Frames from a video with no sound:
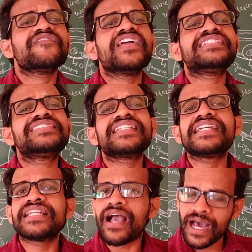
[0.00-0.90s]

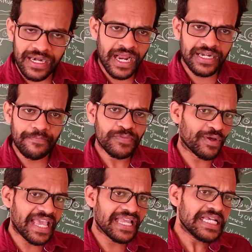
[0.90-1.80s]
virginity or not.
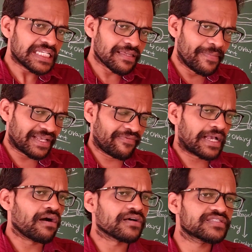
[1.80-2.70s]
Okay,
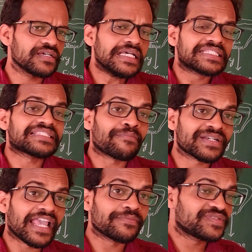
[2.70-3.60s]
because
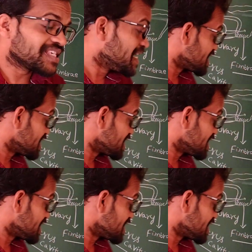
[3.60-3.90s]
sometimes